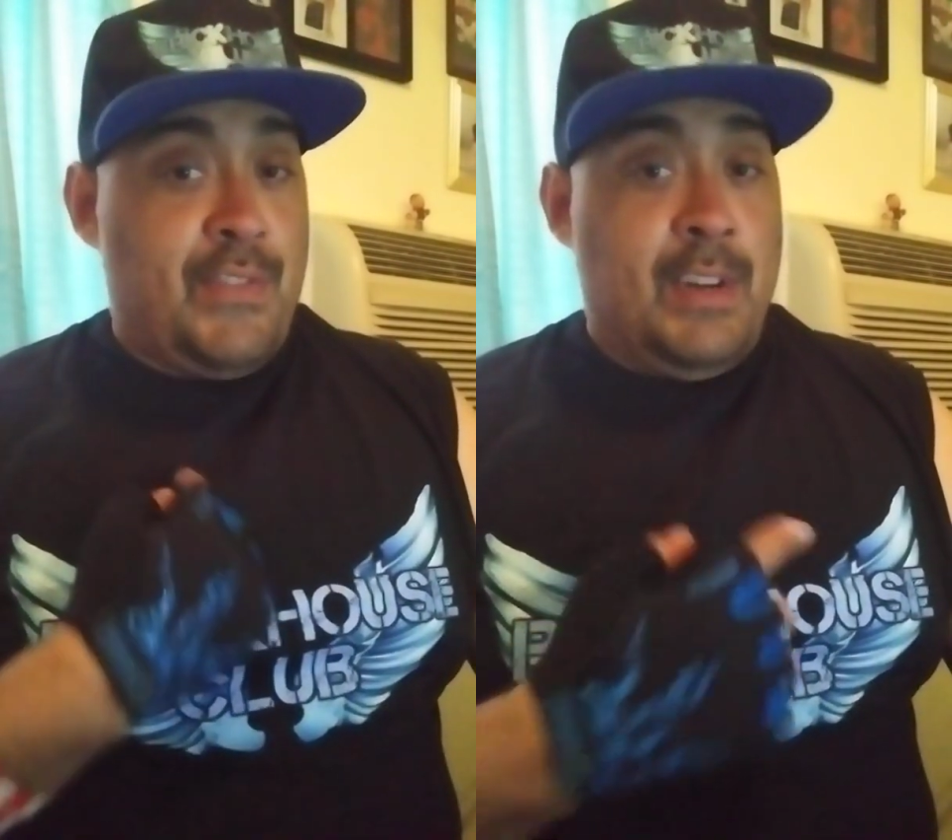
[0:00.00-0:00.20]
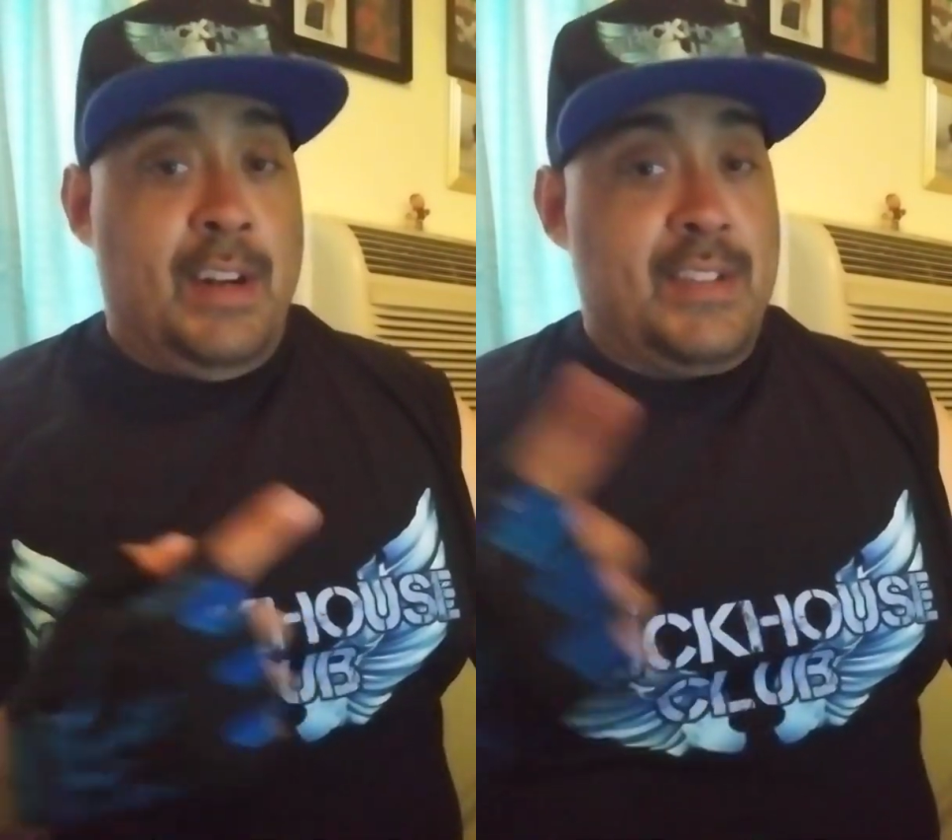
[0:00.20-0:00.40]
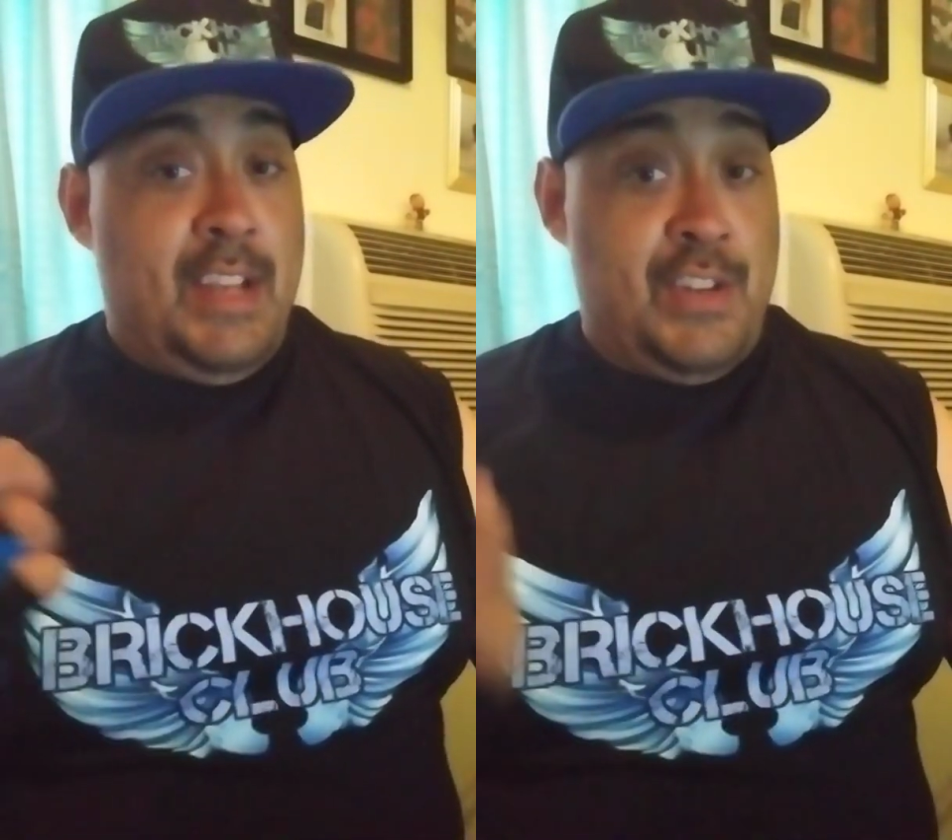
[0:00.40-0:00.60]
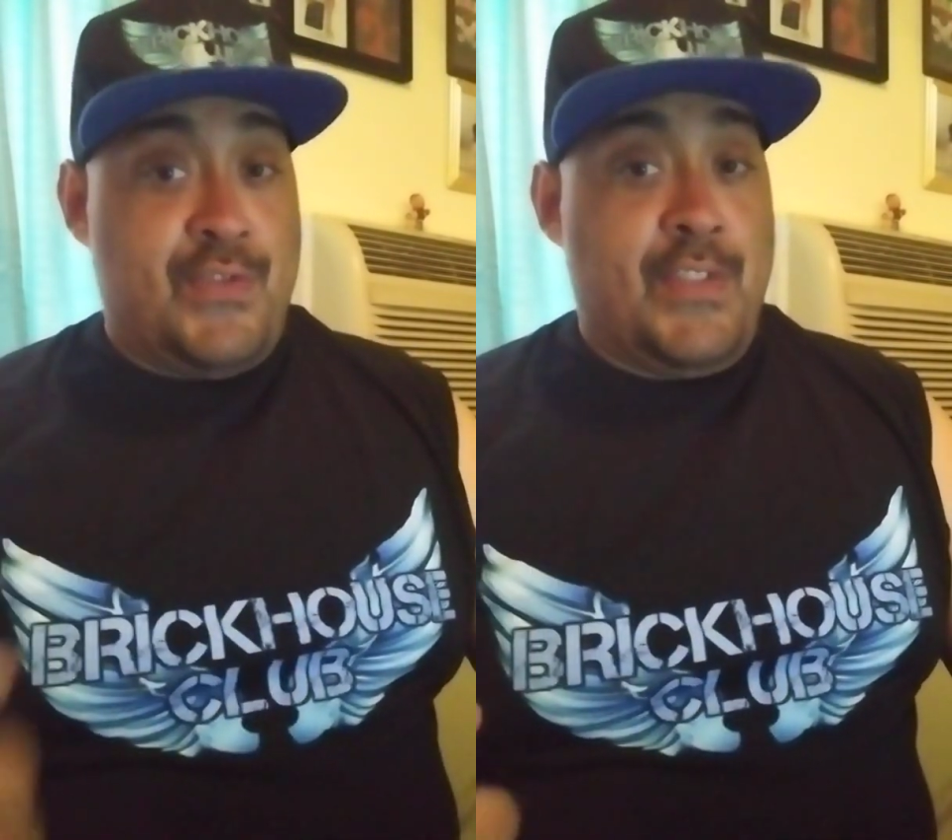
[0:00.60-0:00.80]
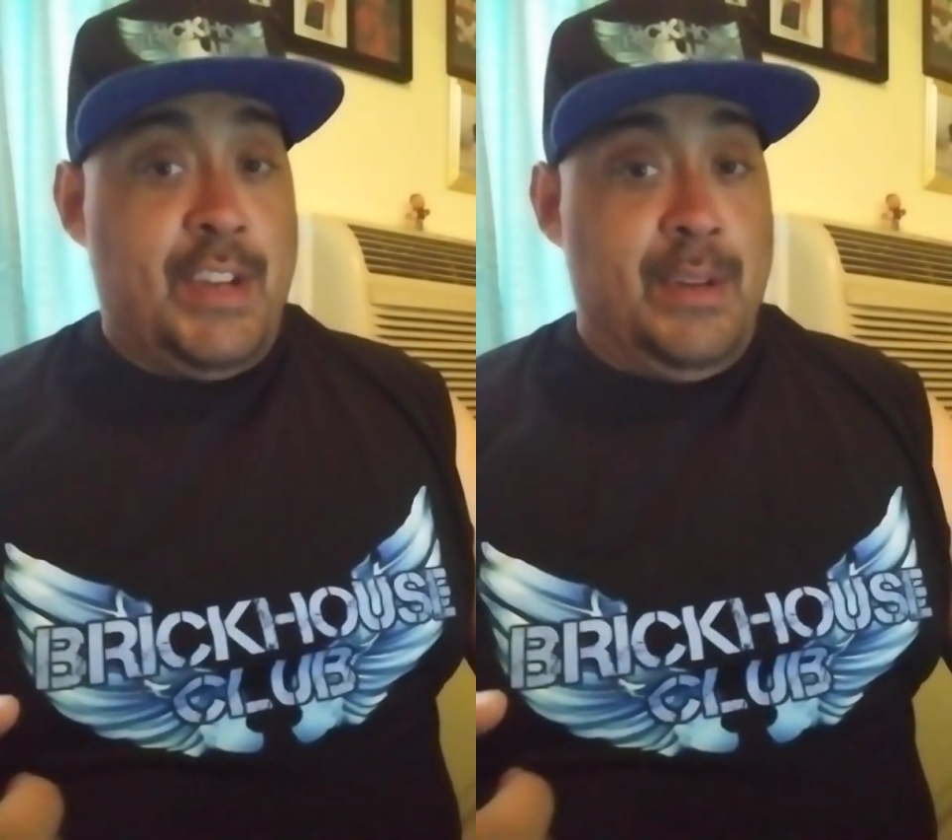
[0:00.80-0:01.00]
for us, it's
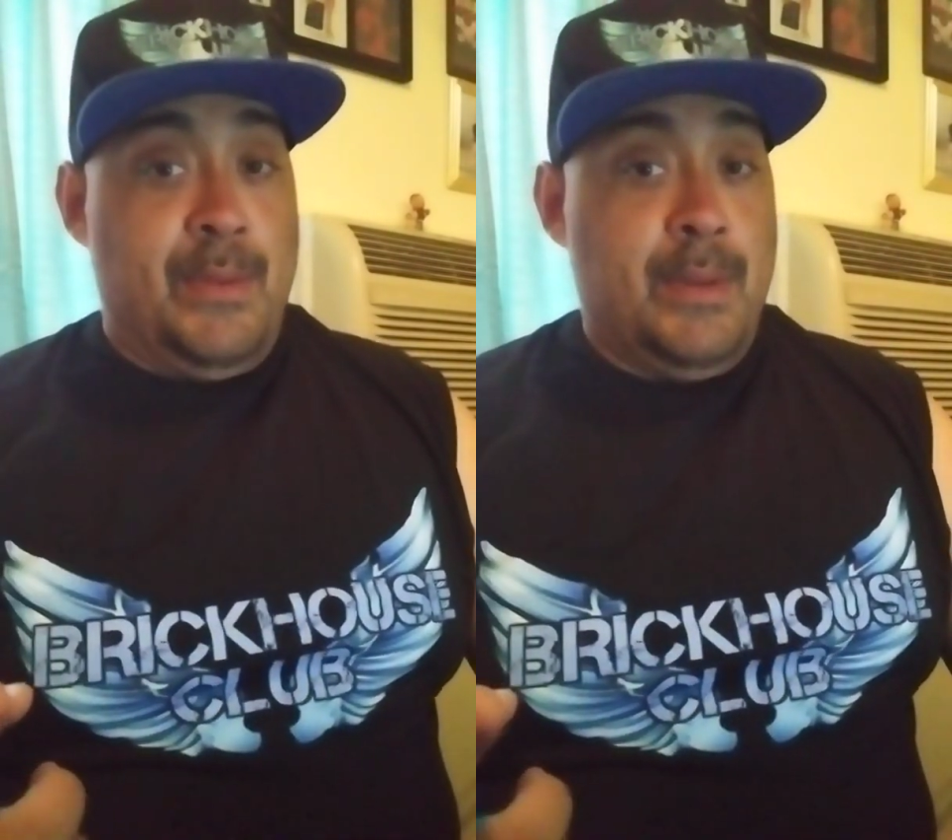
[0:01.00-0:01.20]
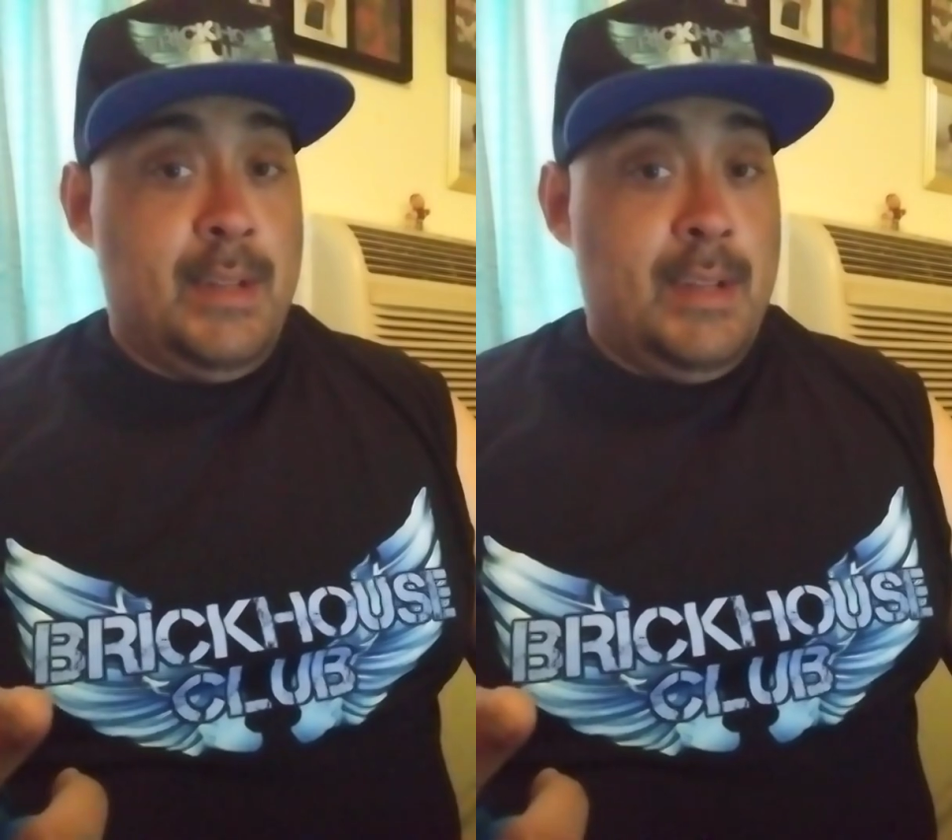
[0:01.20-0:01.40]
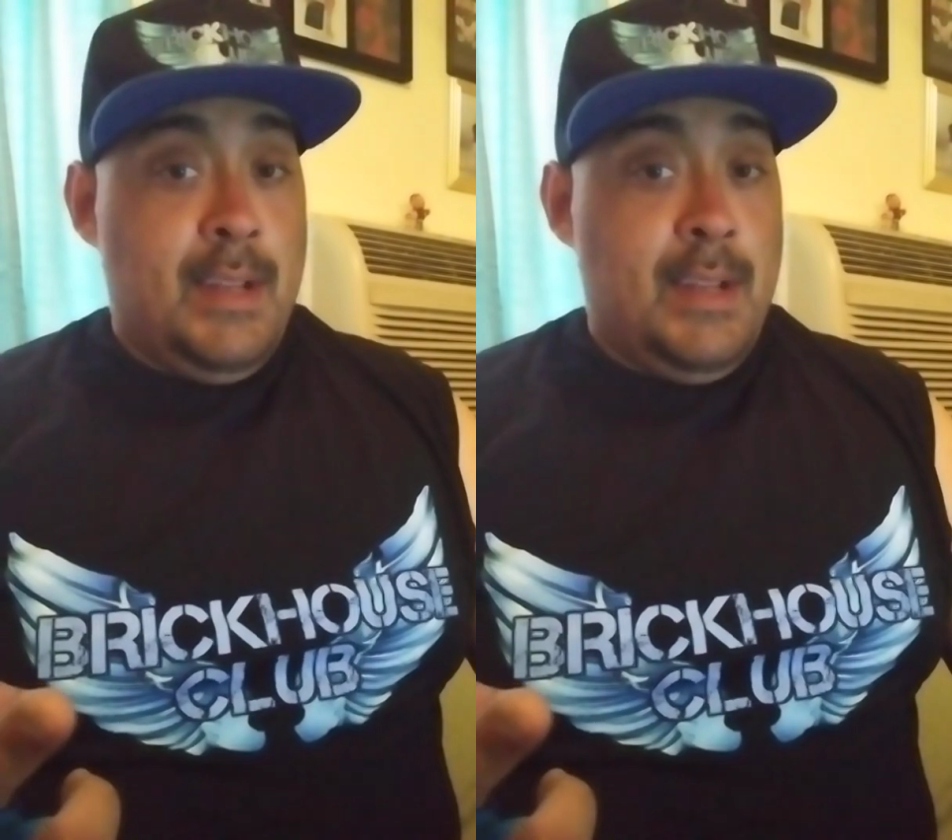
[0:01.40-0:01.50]
for you.